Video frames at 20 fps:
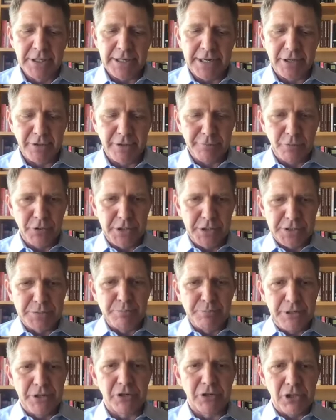California's
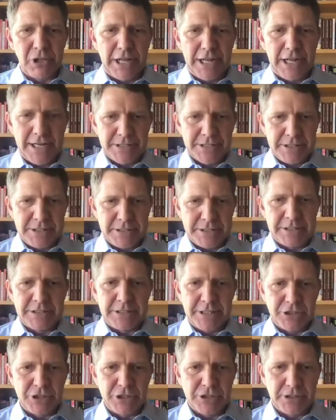middle class is
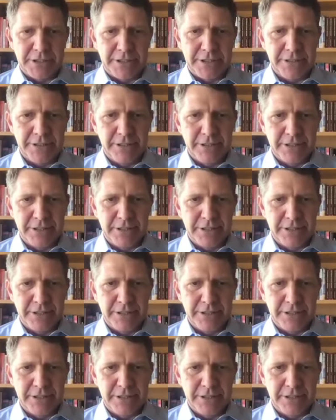essentially